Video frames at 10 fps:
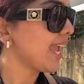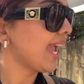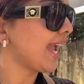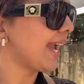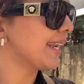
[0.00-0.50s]

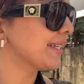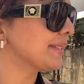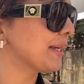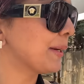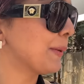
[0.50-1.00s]

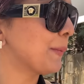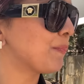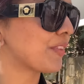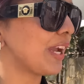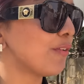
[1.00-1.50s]
And
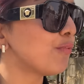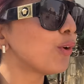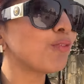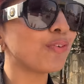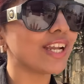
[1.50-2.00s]
yeah,
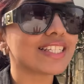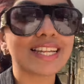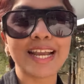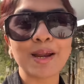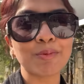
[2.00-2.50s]
full feels
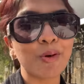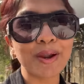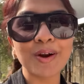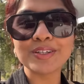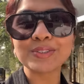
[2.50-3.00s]
like I'm
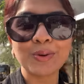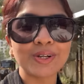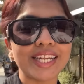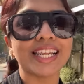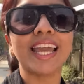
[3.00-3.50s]
going on
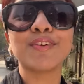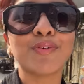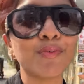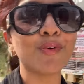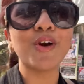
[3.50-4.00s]
scooty. Like
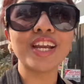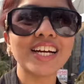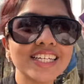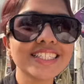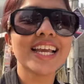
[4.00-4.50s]
for 4
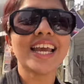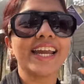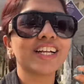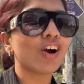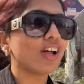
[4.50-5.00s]
years
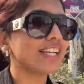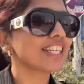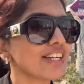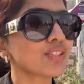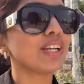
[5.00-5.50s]
in college, I
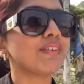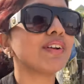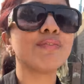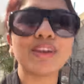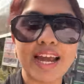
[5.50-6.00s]
used to live
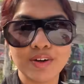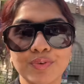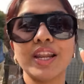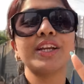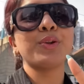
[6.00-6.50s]
in flat
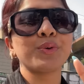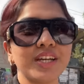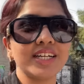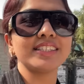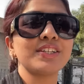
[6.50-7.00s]
for like 2
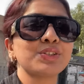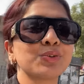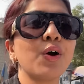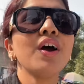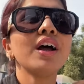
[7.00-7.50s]
years. I used to
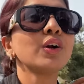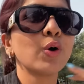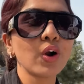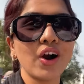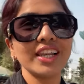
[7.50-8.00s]

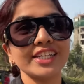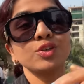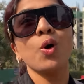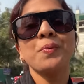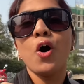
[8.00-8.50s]
go college
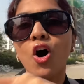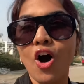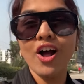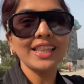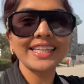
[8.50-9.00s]
room,
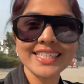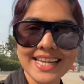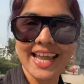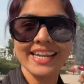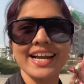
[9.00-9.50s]
all these
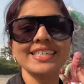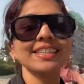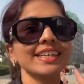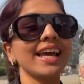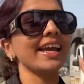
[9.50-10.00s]
areas
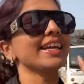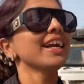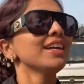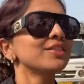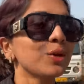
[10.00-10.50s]
in like
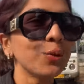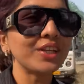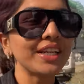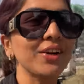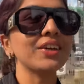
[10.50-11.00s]

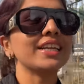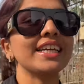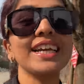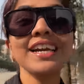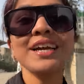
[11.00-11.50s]
scooty
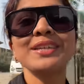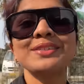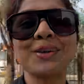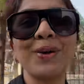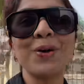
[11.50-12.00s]
only.
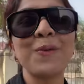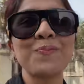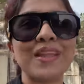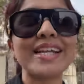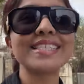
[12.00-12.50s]
So
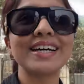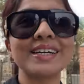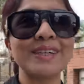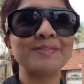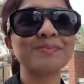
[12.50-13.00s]
it's
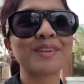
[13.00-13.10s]
a